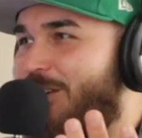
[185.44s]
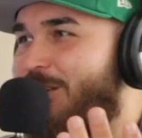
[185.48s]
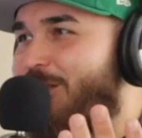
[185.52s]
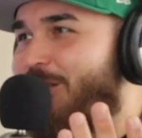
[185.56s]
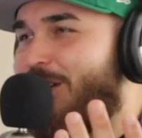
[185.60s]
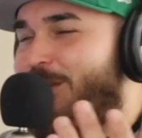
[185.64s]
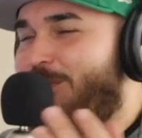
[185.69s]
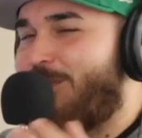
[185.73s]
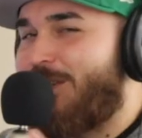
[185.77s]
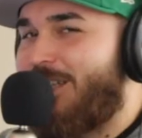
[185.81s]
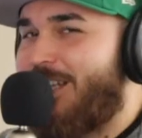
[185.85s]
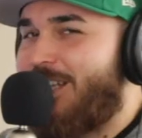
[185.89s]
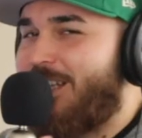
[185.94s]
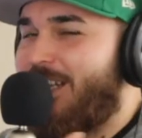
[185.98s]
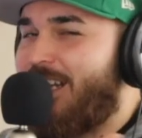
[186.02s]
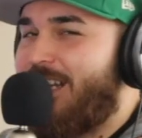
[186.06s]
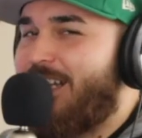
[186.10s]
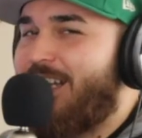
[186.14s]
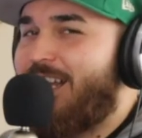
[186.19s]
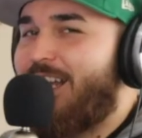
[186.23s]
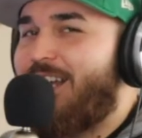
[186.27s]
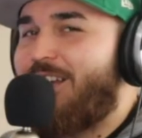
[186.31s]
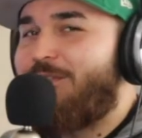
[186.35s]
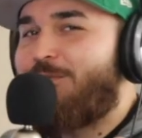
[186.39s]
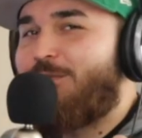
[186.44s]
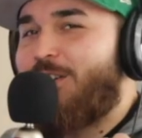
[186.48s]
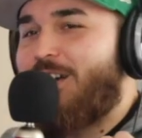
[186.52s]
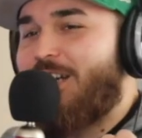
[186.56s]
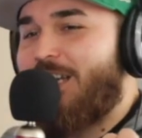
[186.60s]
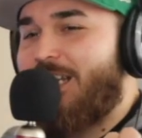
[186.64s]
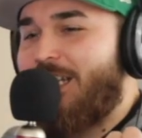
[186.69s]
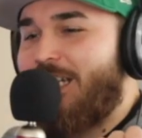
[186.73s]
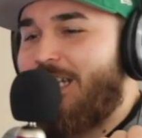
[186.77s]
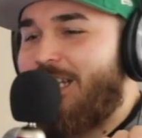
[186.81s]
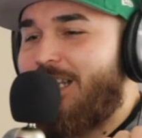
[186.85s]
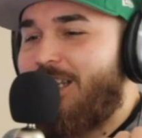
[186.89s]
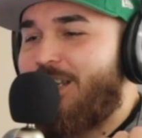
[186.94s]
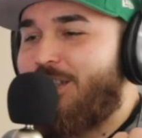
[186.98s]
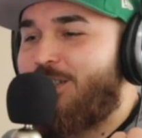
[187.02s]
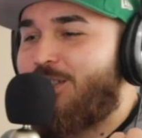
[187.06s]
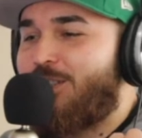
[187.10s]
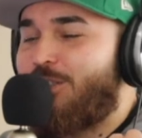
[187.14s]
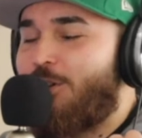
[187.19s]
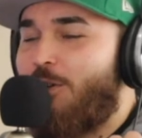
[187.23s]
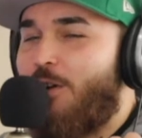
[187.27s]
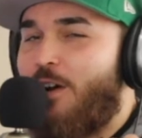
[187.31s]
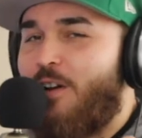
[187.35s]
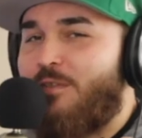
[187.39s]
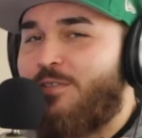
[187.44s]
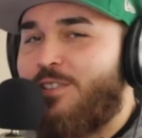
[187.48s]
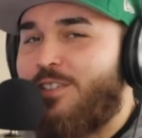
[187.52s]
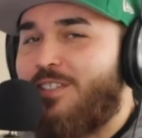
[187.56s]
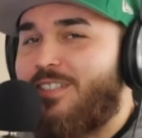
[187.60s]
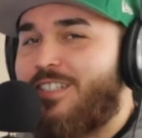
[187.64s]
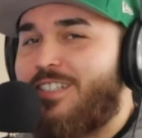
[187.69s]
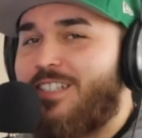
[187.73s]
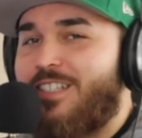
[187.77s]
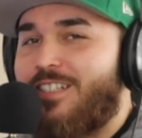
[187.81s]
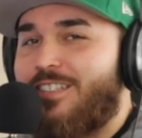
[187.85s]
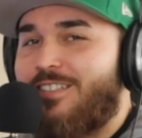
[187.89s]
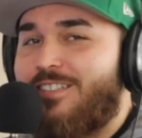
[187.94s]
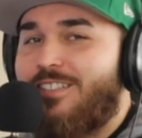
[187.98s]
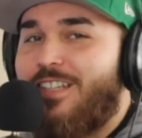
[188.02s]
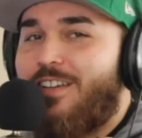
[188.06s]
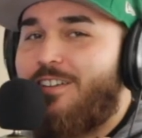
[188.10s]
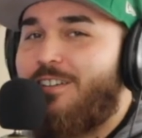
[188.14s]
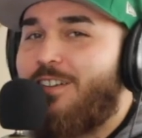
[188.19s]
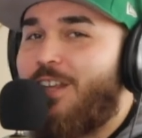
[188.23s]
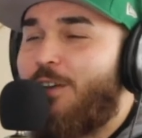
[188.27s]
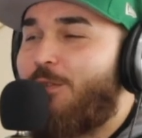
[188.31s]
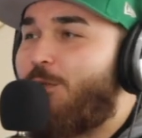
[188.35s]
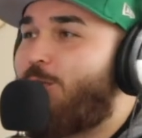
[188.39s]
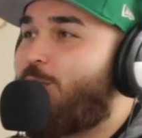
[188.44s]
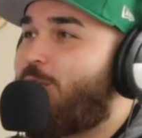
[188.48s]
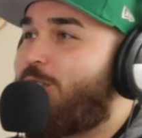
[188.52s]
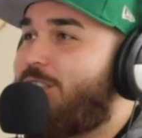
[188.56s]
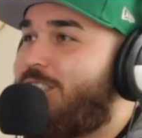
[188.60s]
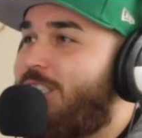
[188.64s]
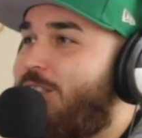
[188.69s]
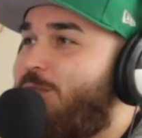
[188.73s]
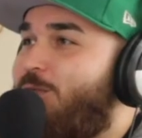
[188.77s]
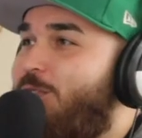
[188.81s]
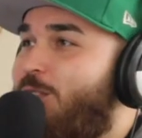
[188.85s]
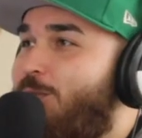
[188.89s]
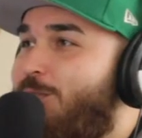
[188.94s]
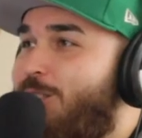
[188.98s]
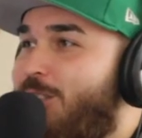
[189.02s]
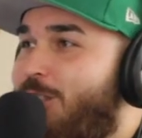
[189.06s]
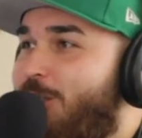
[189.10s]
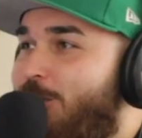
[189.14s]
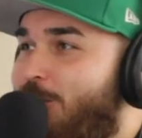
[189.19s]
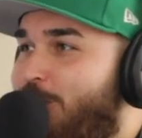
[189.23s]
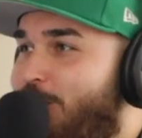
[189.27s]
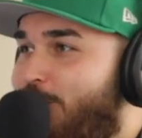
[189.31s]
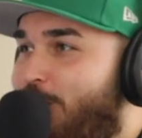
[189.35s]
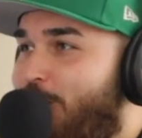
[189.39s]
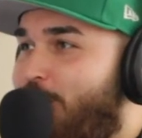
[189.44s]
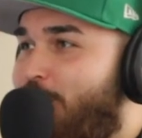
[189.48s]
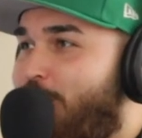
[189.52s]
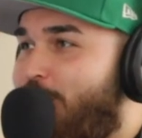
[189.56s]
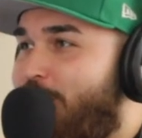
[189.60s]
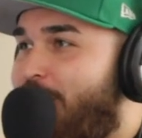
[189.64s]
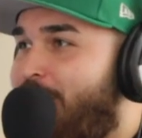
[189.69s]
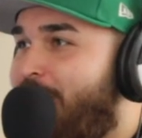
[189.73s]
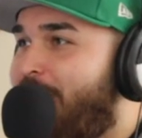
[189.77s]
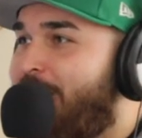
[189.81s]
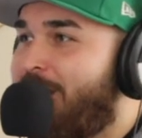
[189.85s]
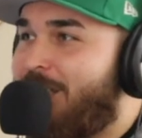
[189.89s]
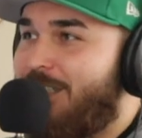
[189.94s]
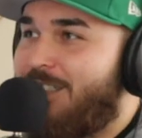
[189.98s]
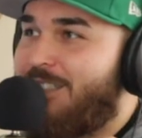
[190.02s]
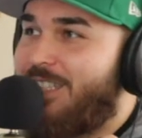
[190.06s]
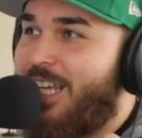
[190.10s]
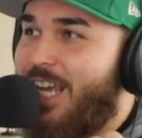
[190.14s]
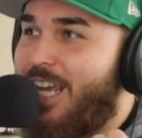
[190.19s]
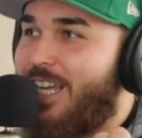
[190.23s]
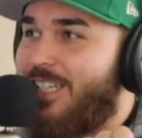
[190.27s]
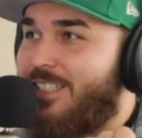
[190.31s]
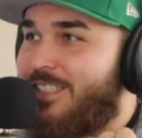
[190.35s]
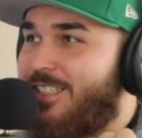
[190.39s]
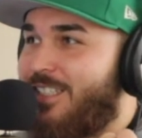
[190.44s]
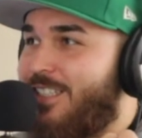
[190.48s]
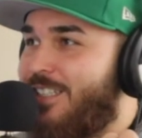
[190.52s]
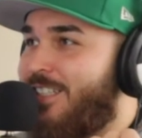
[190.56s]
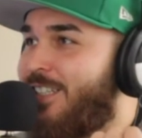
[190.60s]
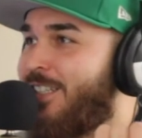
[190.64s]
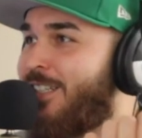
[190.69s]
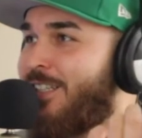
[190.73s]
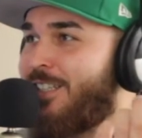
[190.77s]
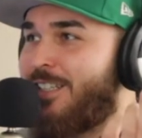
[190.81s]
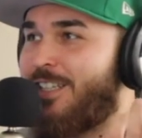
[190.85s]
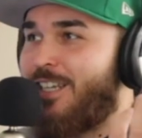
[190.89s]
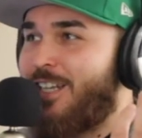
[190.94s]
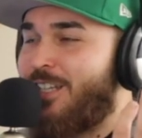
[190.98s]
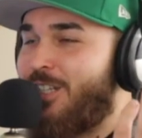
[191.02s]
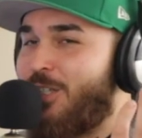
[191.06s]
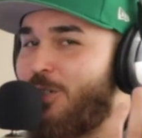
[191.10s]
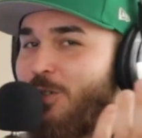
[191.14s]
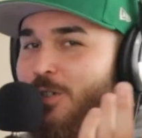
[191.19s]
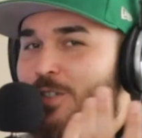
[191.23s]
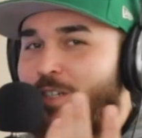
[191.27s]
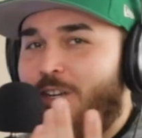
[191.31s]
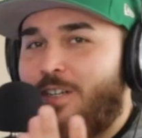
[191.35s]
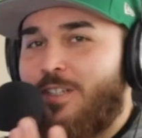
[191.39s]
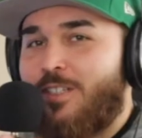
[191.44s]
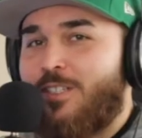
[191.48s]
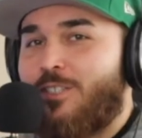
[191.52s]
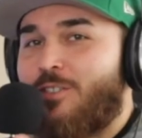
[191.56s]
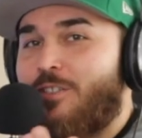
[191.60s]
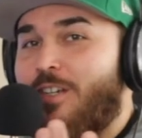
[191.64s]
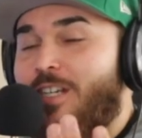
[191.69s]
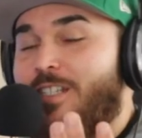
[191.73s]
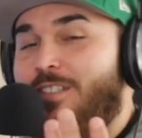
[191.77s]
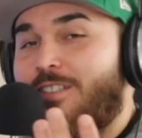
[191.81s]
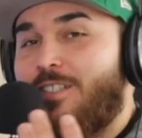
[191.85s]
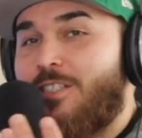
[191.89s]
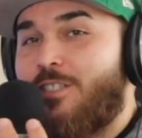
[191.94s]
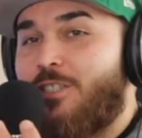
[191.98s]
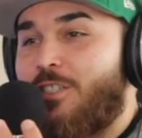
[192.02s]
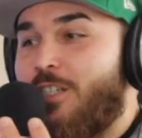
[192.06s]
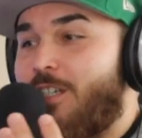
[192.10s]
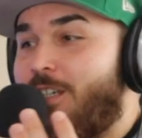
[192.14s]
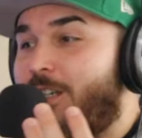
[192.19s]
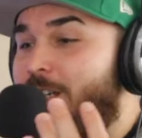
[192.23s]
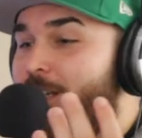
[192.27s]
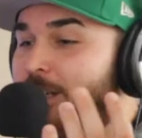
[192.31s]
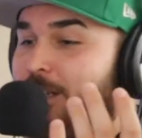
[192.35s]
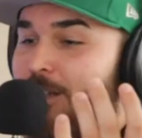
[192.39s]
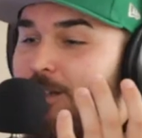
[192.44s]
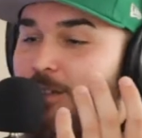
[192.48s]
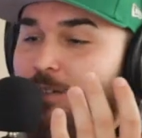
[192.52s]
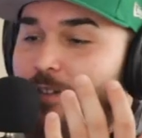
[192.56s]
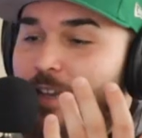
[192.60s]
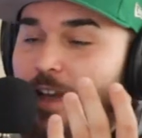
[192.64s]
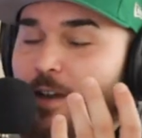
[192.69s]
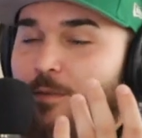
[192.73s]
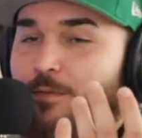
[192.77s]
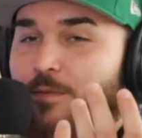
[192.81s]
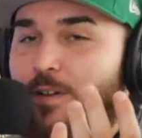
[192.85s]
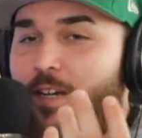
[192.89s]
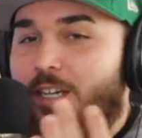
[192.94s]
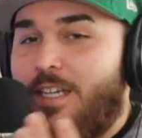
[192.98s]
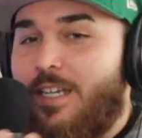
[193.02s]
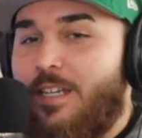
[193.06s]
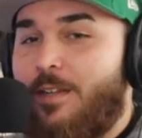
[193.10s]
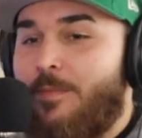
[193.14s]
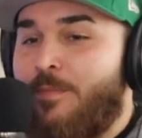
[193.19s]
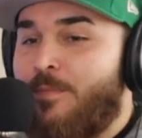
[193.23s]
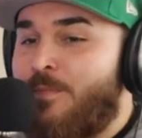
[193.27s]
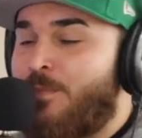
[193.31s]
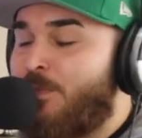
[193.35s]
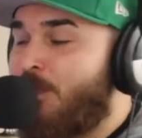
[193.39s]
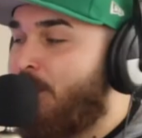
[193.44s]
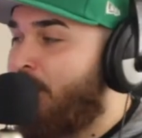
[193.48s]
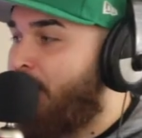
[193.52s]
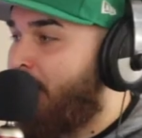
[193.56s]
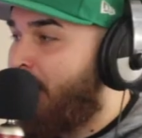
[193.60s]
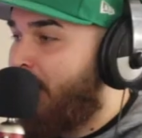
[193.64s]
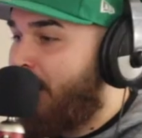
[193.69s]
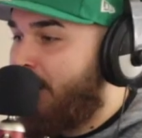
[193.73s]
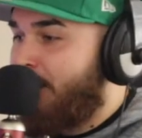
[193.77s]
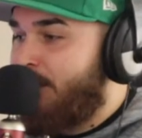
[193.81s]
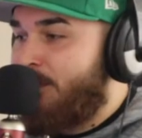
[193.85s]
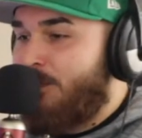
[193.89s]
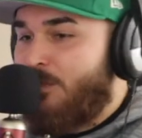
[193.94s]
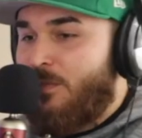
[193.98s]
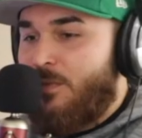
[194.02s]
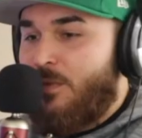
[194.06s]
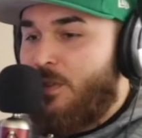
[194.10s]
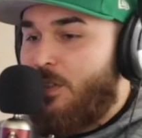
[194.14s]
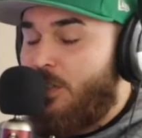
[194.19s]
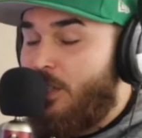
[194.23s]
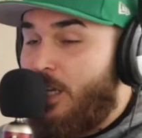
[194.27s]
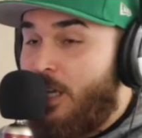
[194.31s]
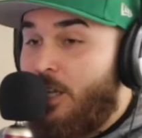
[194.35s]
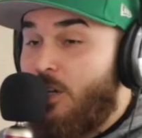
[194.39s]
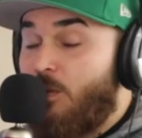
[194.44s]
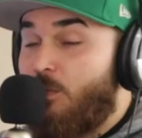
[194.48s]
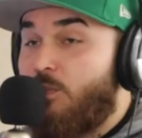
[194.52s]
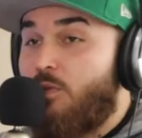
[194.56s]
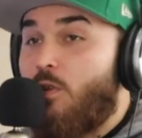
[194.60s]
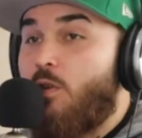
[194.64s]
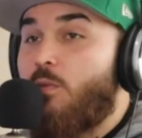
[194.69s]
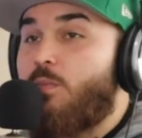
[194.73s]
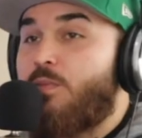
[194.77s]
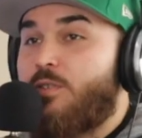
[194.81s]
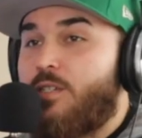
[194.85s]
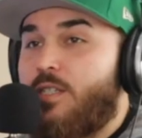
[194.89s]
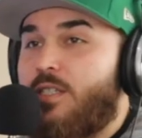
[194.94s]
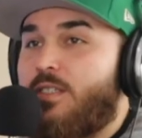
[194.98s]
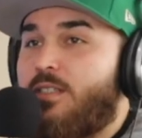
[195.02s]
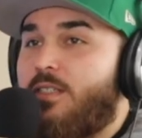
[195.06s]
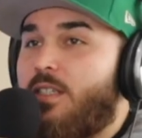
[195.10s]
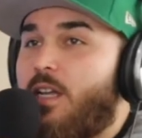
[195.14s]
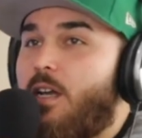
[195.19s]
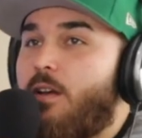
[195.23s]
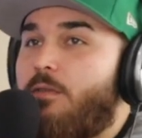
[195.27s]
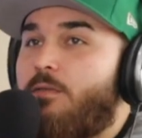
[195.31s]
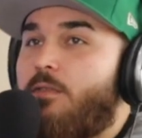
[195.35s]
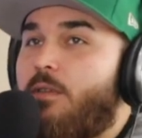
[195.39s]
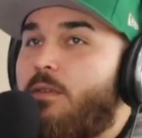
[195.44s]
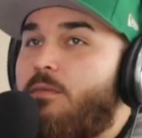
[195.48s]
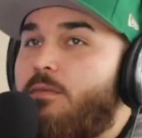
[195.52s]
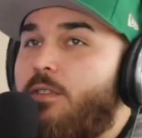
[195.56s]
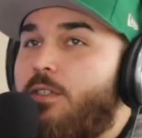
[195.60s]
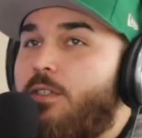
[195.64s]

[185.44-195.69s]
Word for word: uh, but then they let fucking kids show off their tits that are like 14, 15 years old dancing and doing all this crazy shit. You got fucking inappropriate stuff. You